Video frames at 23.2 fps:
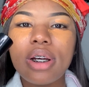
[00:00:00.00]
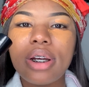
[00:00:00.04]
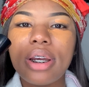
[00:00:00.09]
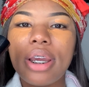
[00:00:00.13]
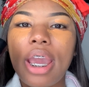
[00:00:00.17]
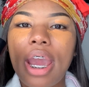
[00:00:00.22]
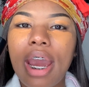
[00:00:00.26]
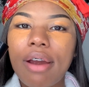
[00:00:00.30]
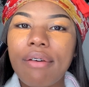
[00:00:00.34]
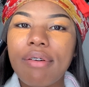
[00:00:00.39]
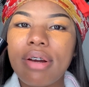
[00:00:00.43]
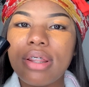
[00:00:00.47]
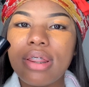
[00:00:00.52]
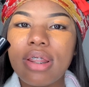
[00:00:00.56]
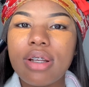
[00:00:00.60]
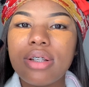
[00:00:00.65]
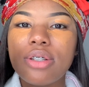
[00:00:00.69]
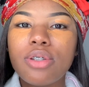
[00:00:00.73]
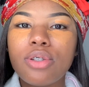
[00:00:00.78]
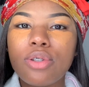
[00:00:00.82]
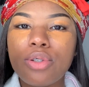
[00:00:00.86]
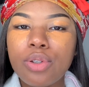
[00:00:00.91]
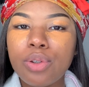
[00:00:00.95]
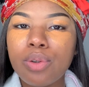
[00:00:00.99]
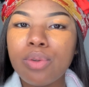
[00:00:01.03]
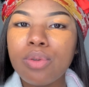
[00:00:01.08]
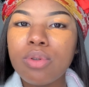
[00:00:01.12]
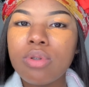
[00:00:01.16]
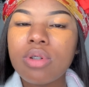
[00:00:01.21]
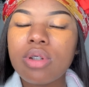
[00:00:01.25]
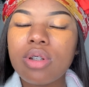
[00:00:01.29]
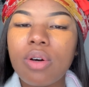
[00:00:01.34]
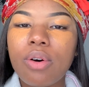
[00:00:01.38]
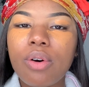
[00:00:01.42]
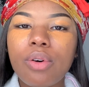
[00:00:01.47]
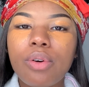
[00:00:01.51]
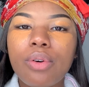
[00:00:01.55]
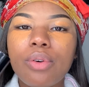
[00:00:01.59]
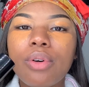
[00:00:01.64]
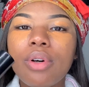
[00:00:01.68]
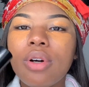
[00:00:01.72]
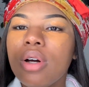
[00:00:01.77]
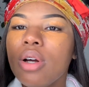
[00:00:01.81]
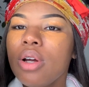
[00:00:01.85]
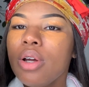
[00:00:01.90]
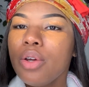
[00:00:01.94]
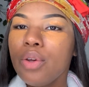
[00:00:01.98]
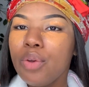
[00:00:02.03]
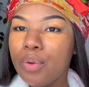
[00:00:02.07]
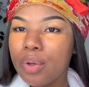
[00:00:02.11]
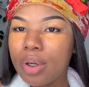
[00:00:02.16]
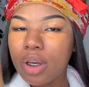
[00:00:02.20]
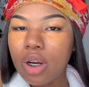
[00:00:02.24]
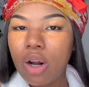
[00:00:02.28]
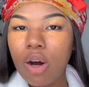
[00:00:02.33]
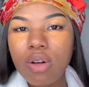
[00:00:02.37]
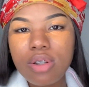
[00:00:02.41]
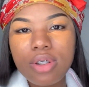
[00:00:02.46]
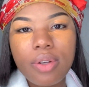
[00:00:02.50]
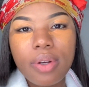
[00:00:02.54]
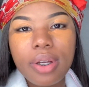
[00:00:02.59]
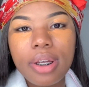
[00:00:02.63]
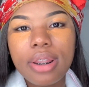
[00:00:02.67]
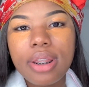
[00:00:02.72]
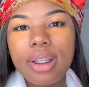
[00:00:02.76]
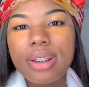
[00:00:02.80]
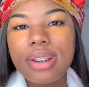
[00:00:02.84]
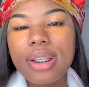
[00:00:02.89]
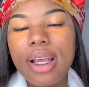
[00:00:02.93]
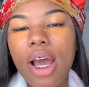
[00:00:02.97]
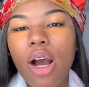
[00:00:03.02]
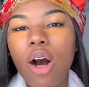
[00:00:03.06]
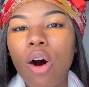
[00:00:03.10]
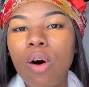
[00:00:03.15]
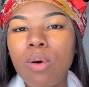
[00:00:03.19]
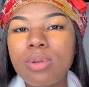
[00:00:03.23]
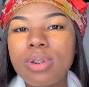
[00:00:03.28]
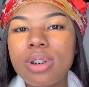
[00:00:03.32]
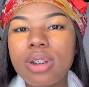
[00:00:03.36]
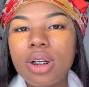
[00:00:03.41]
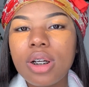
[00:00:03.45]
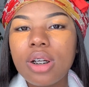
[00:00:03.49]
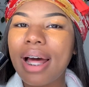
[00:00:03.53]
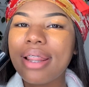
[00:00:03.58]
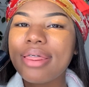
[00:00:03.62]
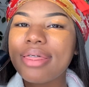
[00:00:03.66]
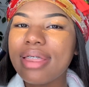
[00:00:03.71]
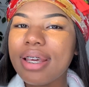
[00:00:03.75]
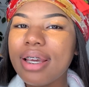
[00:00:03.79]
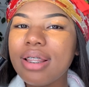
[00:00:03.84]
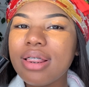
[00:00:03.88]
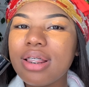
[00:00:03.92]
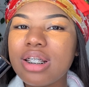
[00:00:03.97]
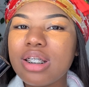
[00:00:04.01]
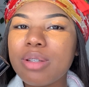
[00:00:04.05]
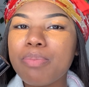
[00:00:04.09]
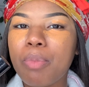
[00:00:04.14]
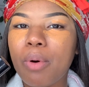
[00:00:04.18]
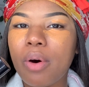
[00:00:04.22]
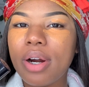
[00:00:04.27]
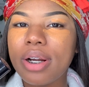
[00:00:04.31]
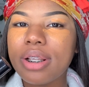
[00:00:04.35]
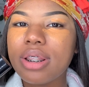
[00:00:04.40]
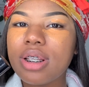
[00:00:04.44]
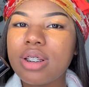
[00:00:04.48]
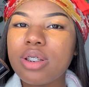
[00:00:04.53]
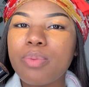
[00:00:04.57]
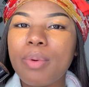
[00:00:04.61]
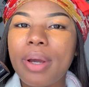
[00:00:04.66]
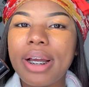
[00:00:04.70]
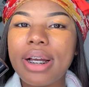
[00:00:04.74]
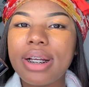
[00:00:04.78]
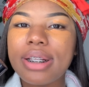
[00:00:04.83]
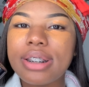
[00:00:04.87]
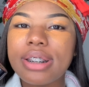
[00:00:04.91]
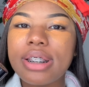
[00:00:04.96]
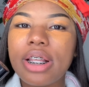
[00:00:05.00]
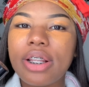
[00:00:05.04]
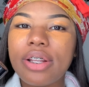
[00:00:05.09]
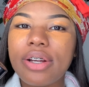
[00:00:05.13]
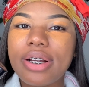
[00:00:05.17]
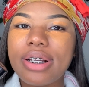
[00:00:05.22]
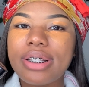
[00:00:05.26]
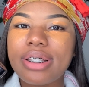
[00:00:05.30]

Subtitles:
carried this too, so you can also get this at Ulta. I think this Born This Way concealer is